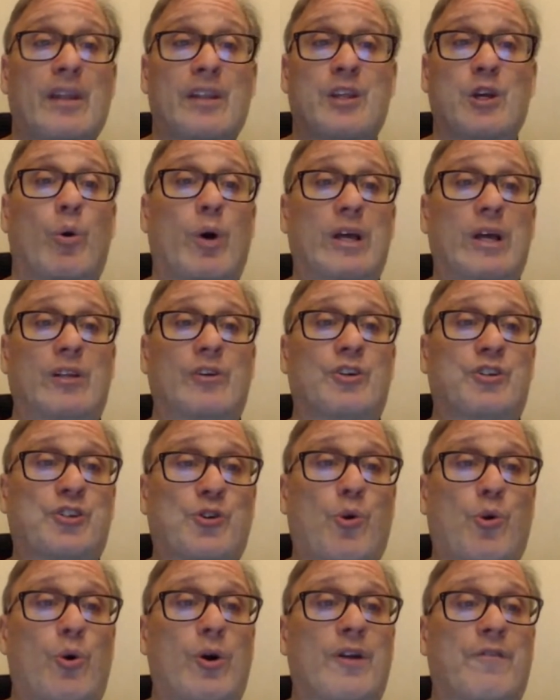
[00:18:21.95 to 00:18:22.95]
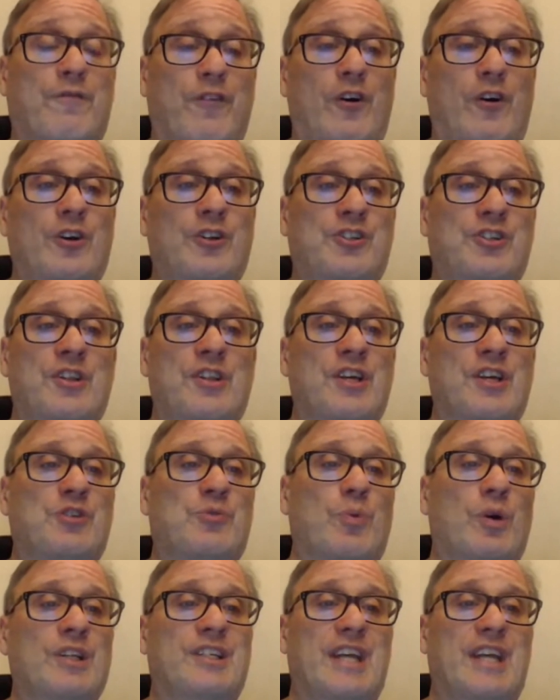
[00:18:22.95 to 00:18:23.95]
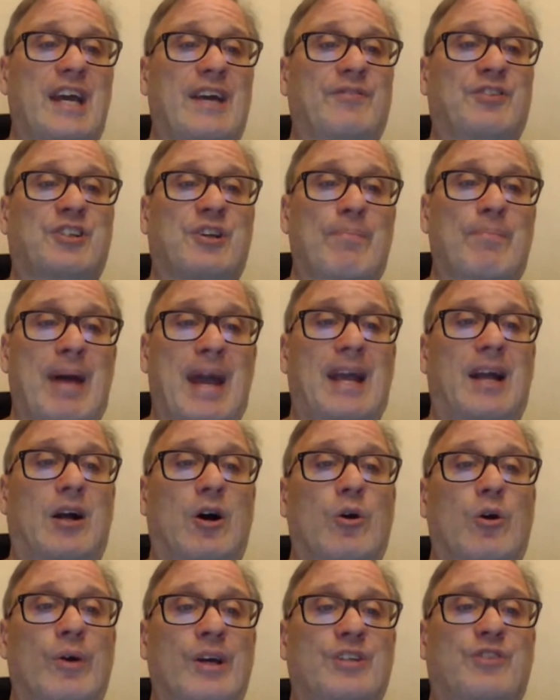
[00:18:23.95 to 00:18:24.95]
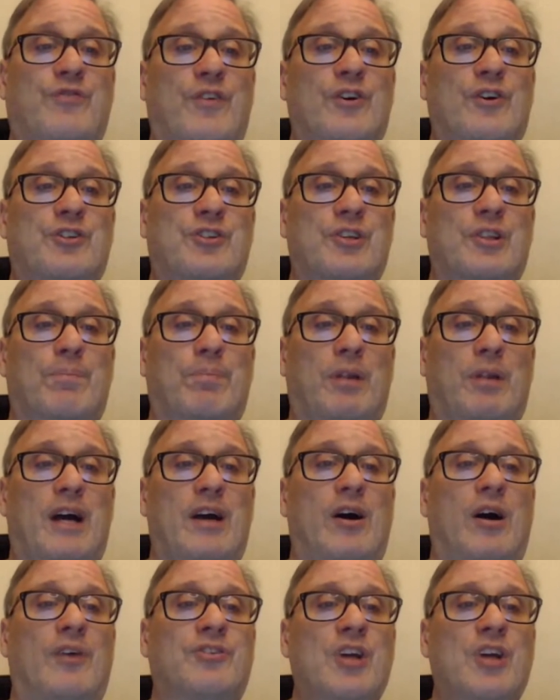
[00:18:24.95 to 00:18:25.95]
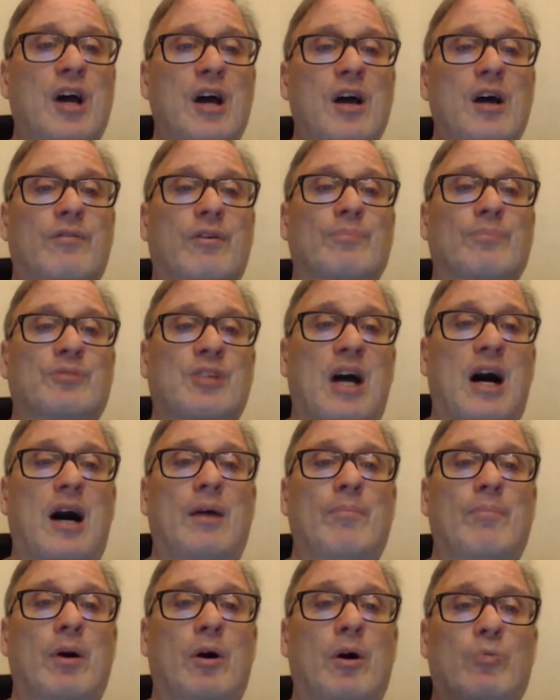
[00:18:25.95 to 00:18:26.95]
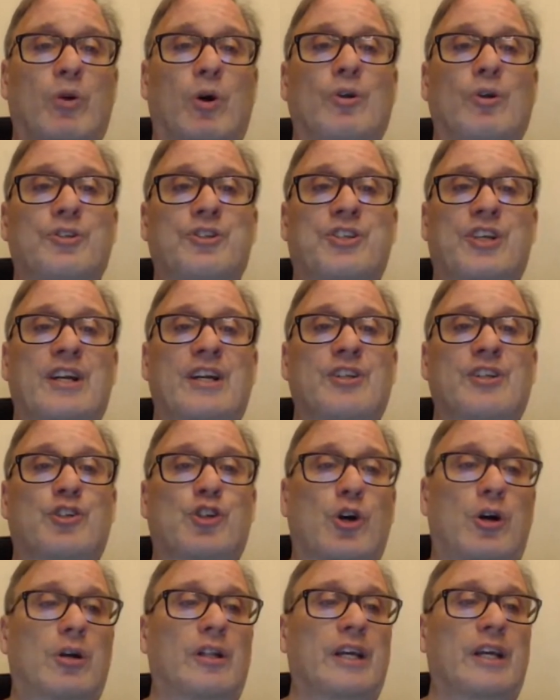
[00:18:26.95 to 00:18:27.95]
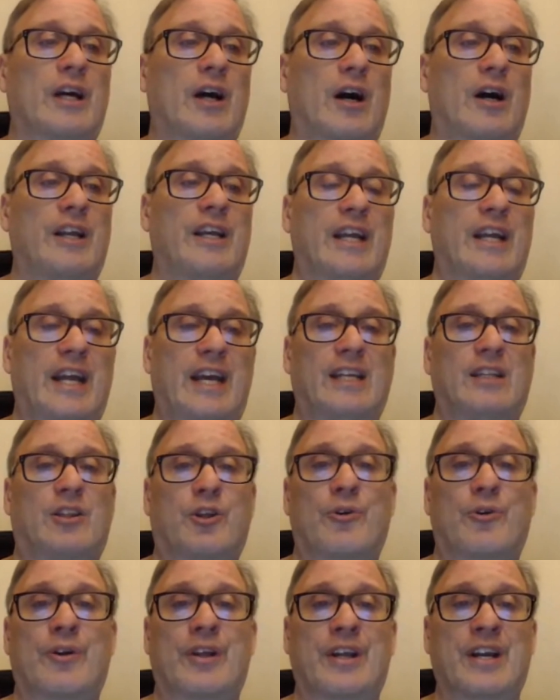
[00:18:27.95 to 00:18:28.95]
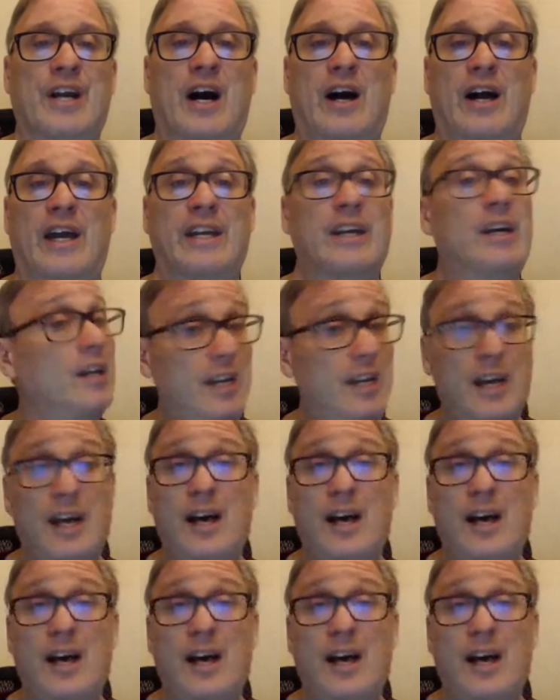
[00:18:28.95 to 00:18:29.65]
The Oilers scored first in this one. Dave Semenko, his first of the playoffs, from Tom Rolston and Charlie Huddy at 8:39.